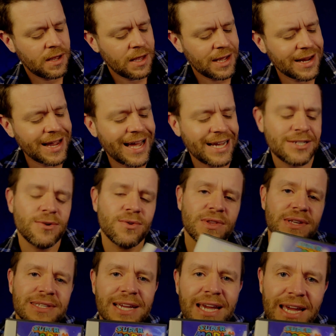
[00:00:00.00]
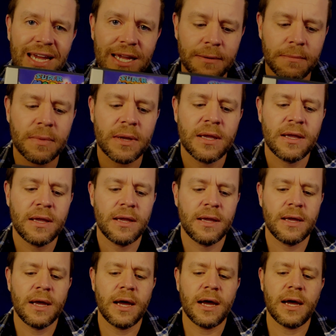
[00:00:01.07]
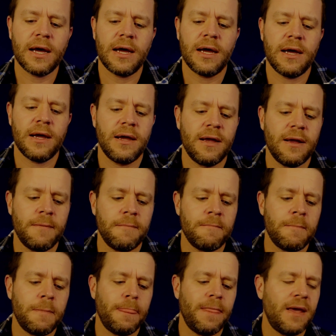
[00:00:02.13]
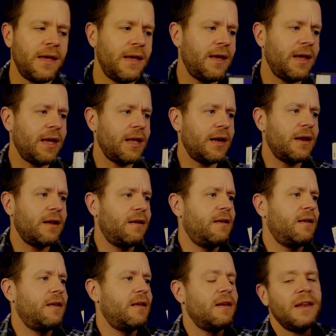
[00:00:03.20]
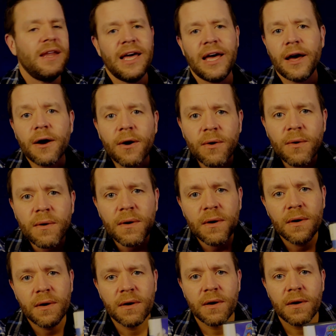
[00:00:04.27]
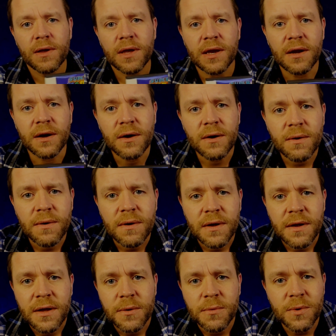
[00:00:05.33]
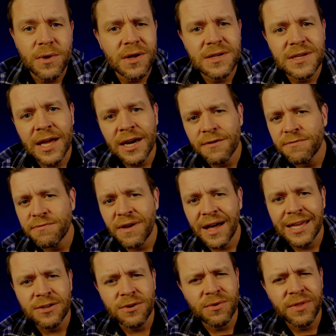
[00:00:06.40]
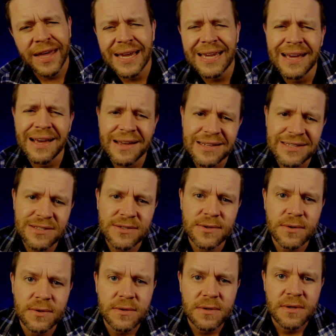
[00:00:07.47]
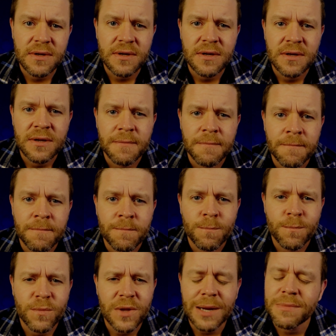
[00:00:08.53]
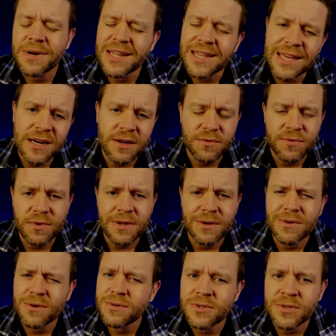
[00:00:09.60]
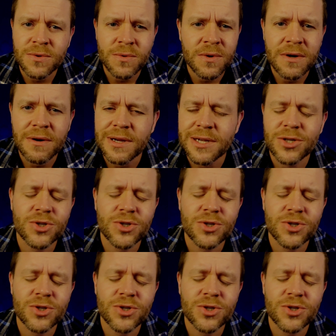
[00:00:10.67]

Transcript: I got you this game. And now, you know, we just got to find you that console. But I'm going to get it for you. Don't you worry.